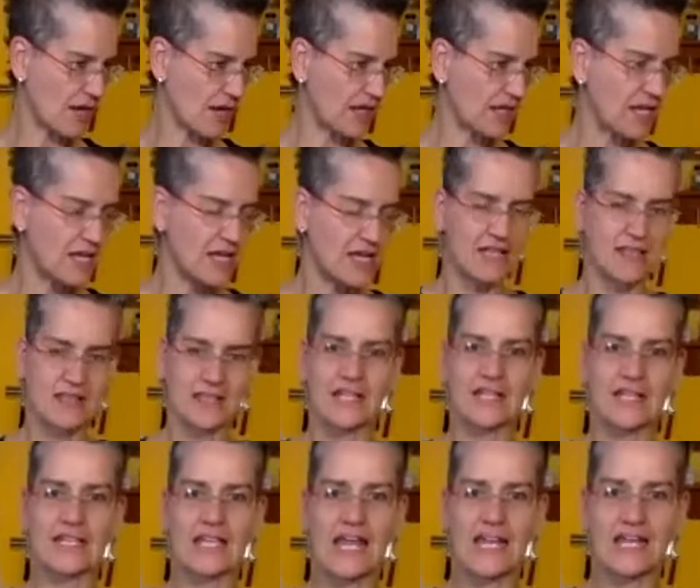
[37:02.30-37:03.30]
Oh, yeah. Little
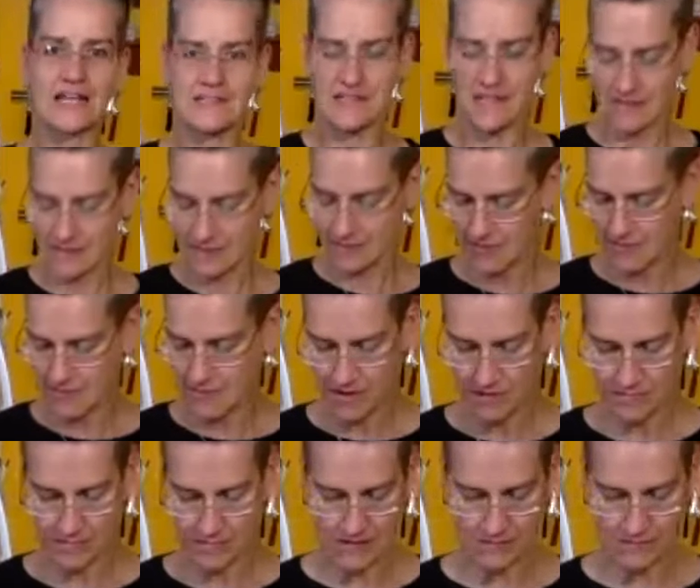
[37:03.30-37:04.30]
Lenox set that my mom
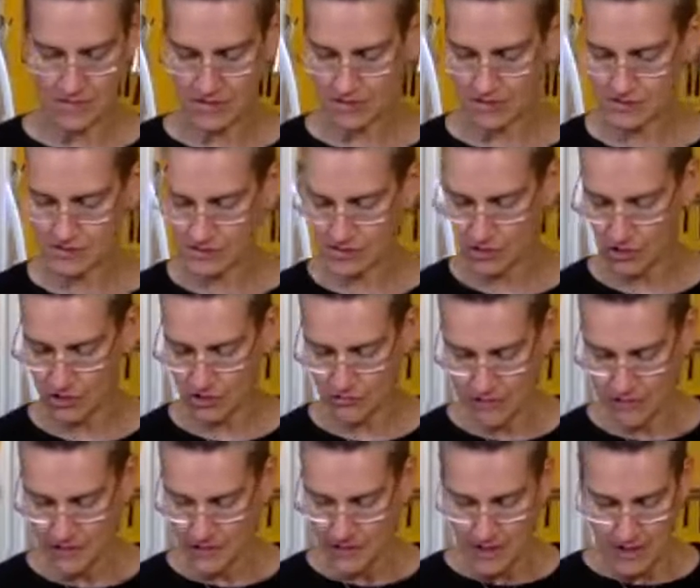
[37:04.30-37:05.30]
gave me years ago.
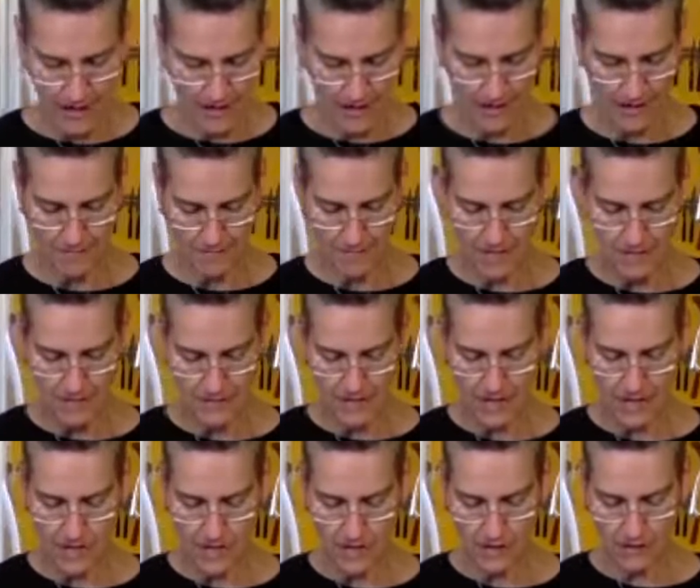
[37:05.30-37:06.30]
Um,
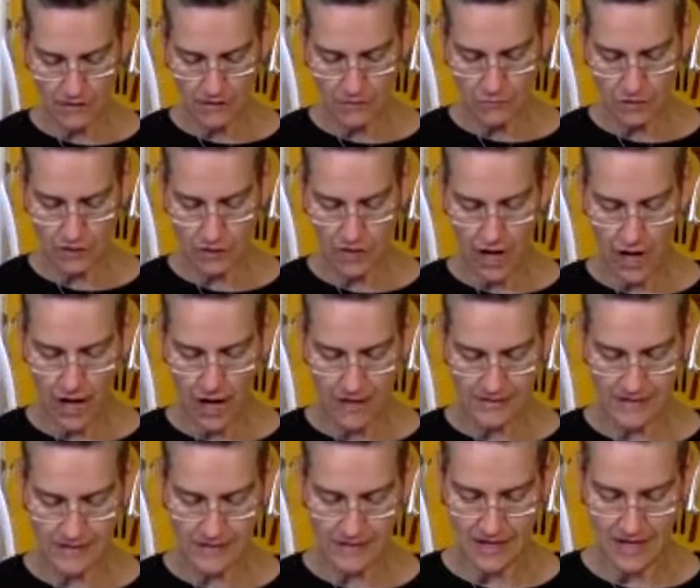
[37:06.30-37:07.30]
they will
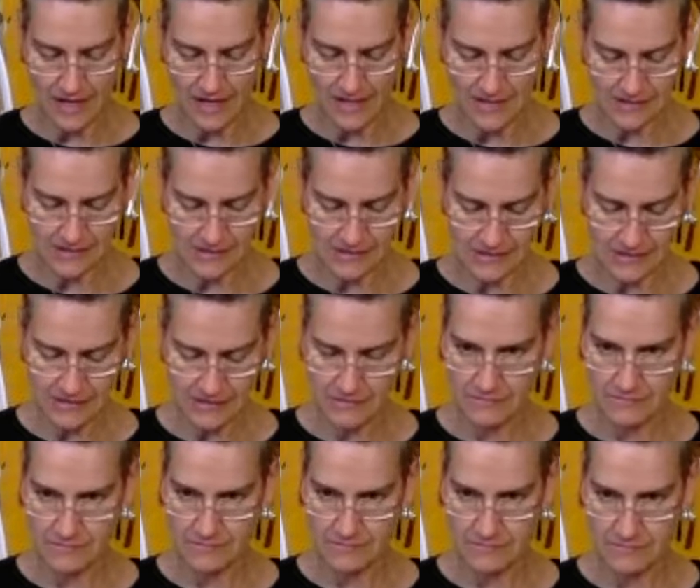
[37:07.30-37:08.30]
oxidize
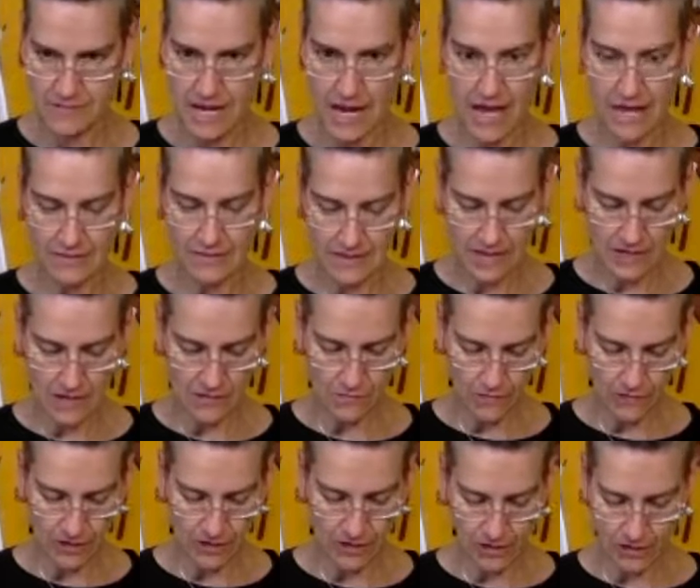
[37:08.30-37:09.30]
and they
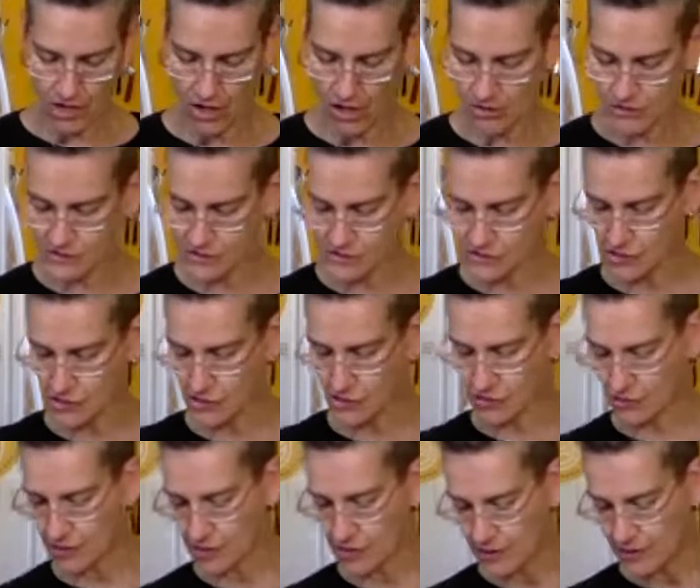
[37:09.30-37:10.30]
will
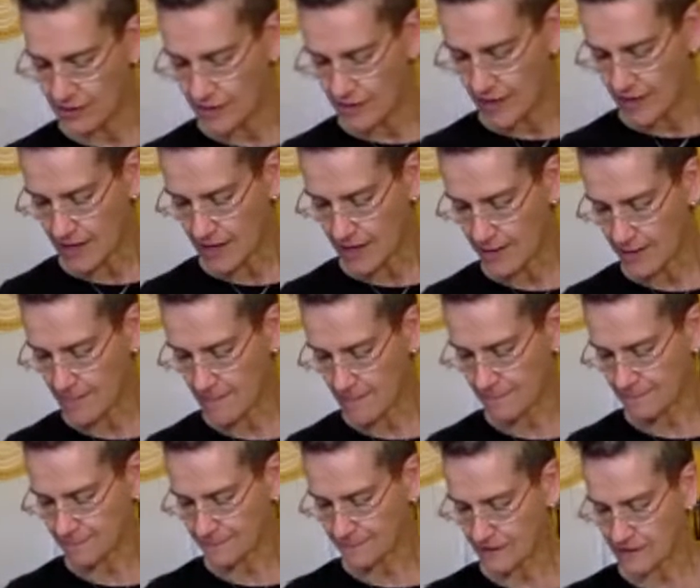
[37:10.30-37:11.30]
also um,
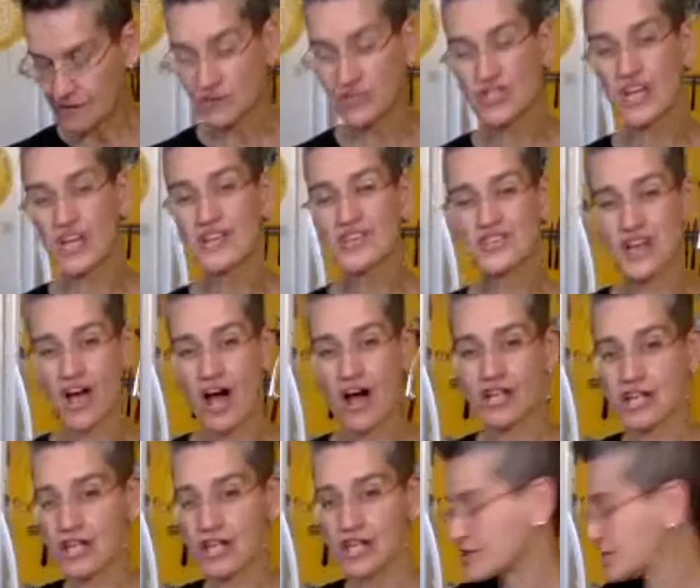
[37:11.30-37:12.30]
They'll change
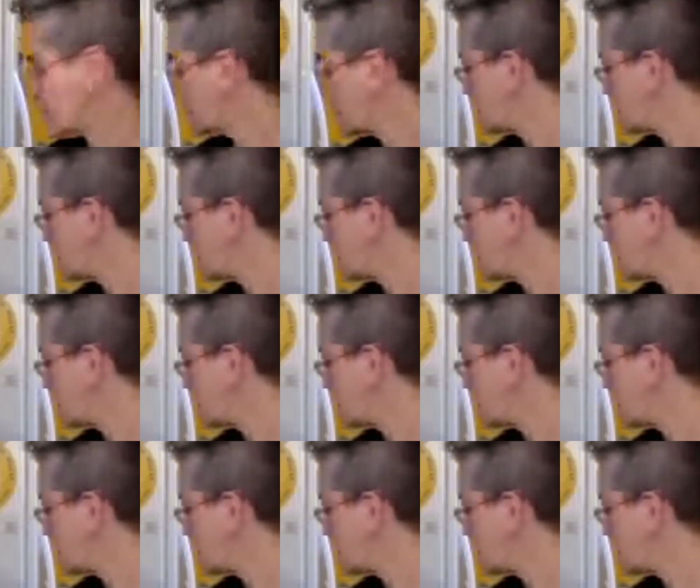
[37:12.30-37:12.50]
colors.